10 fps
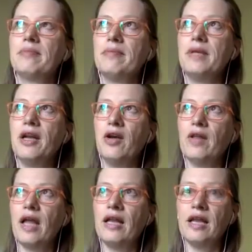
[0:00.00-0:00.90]
You know,
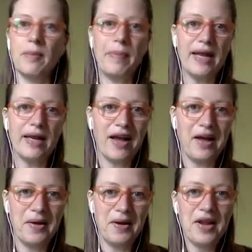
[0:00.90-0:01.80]
depending
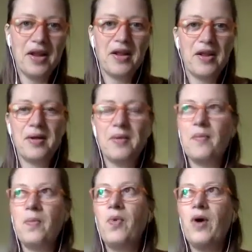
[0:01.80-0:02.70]
on
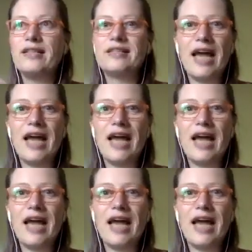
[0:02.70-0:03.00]
what